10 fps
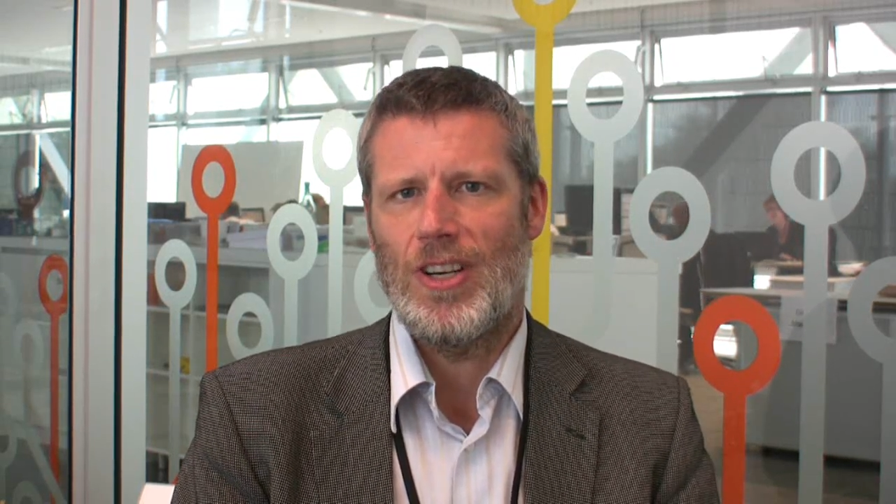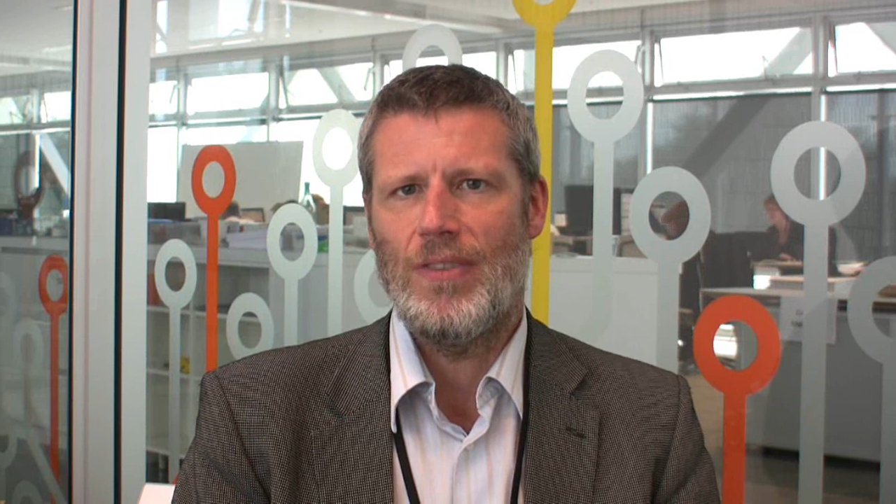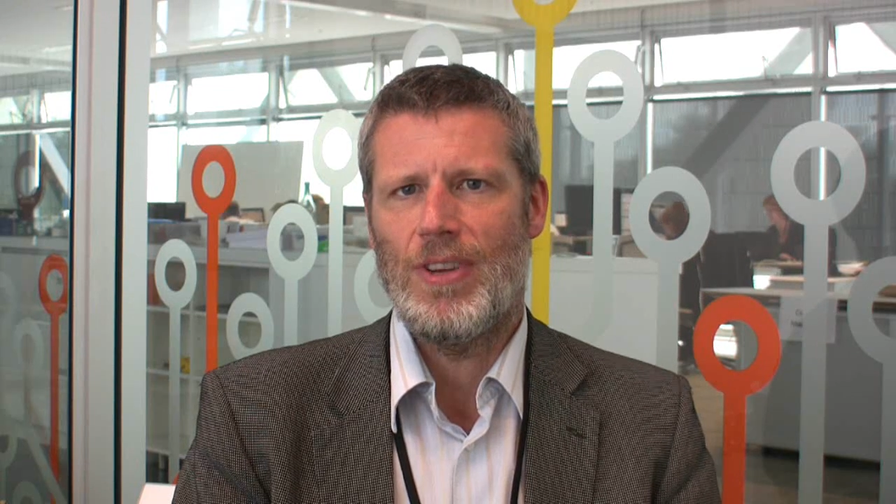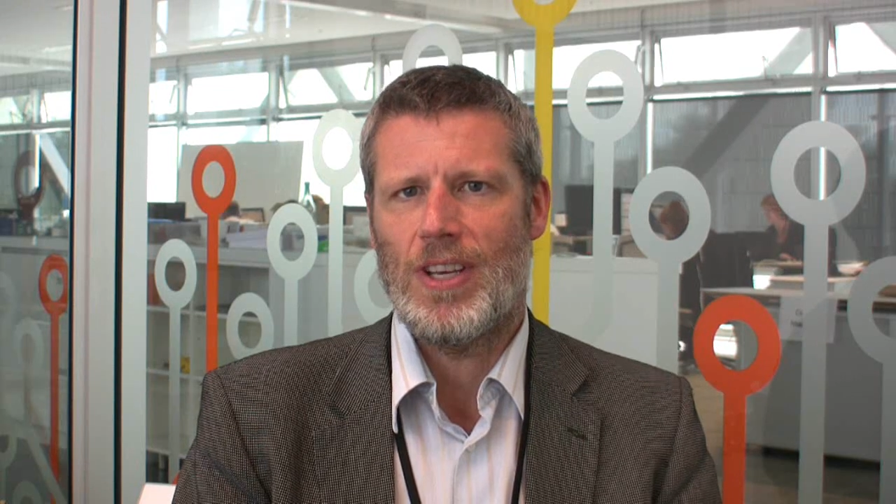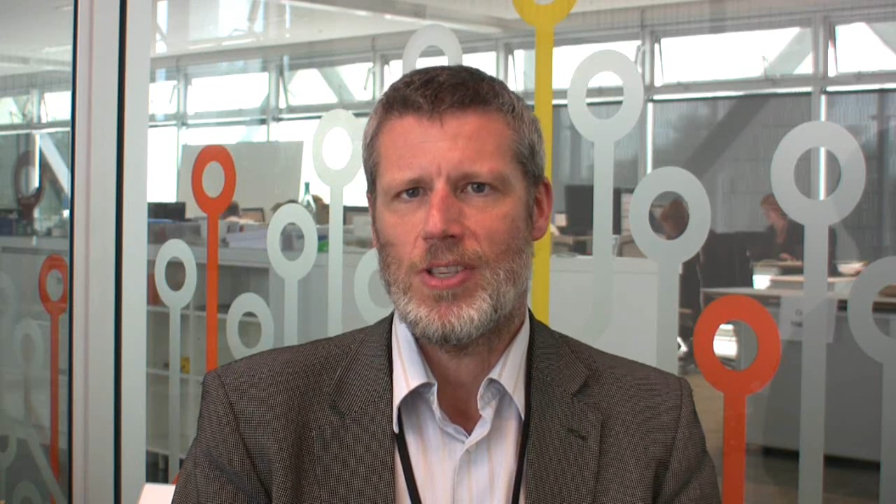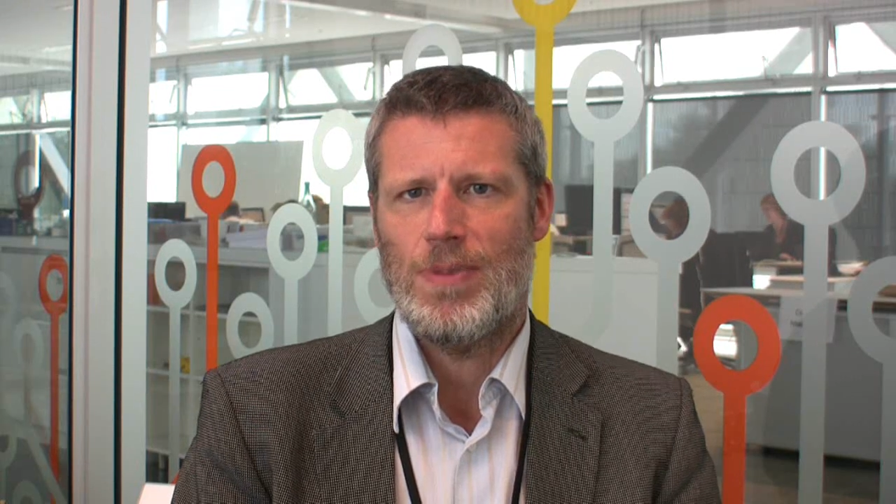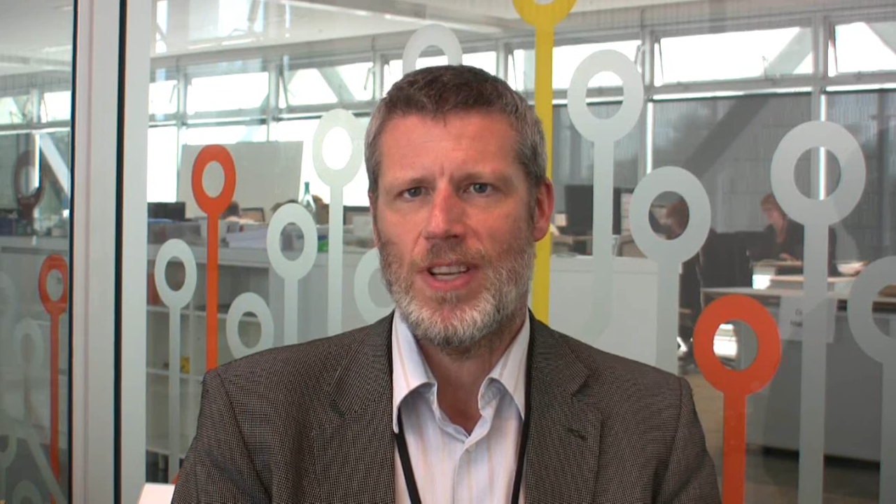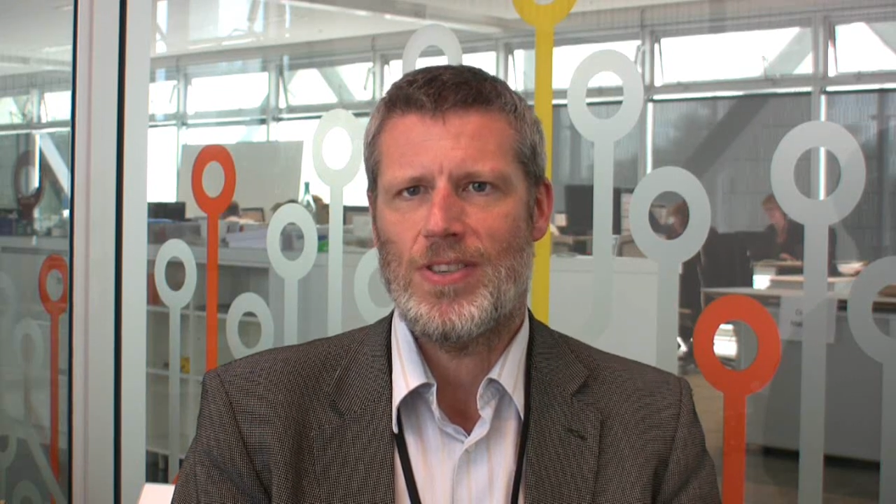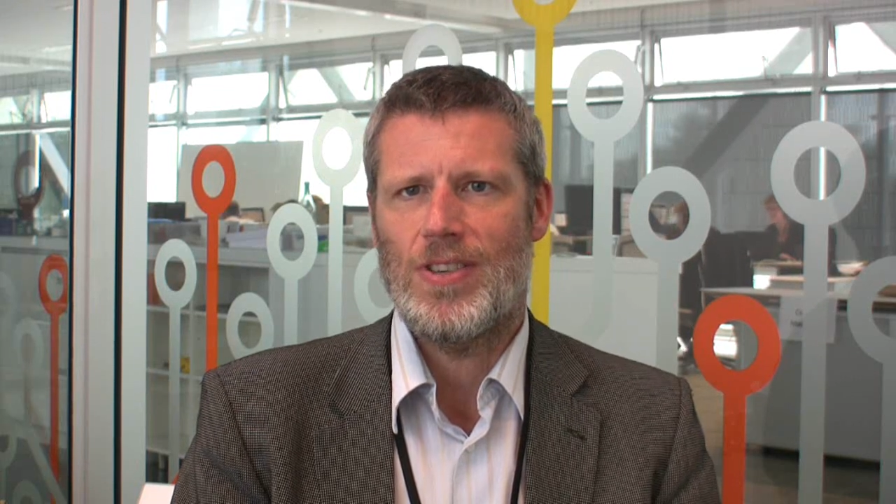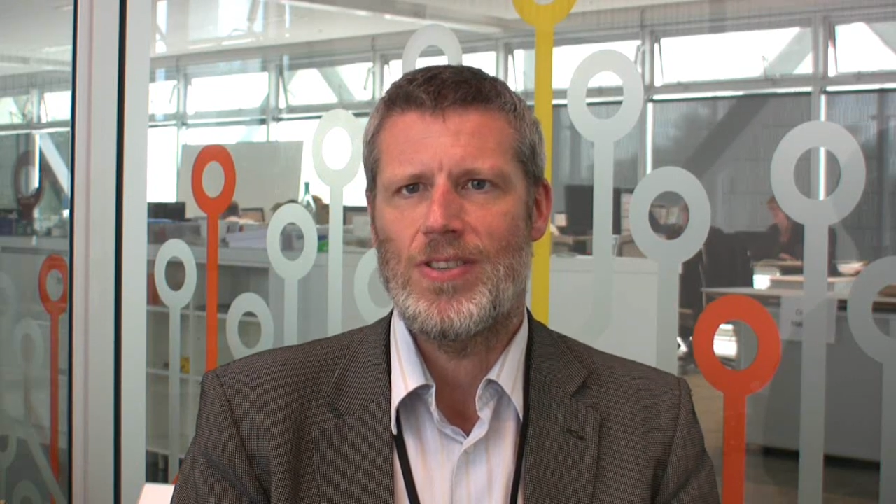and living
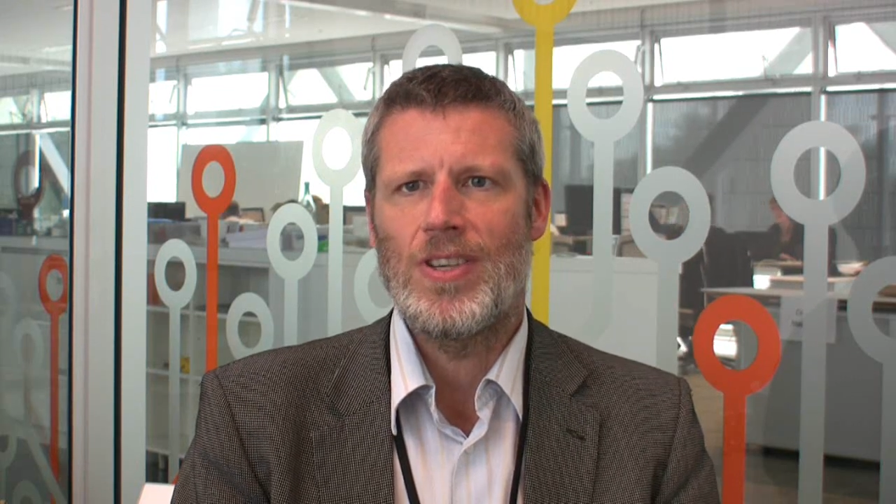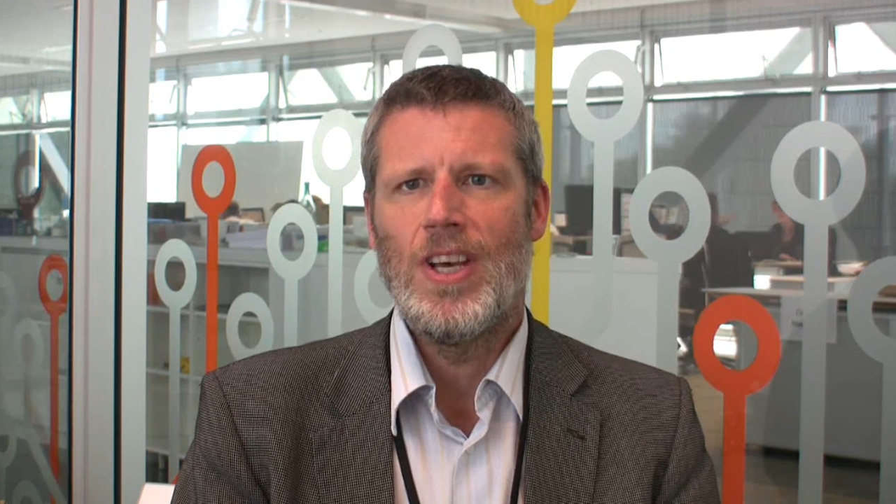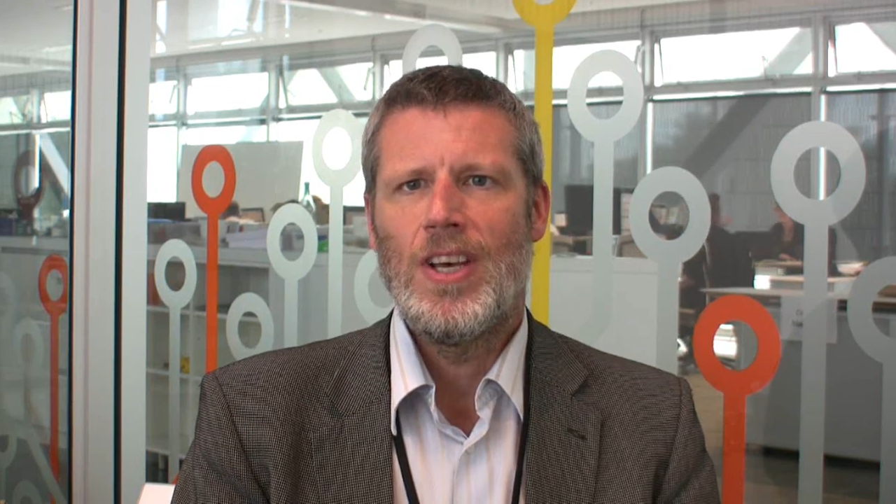expenses,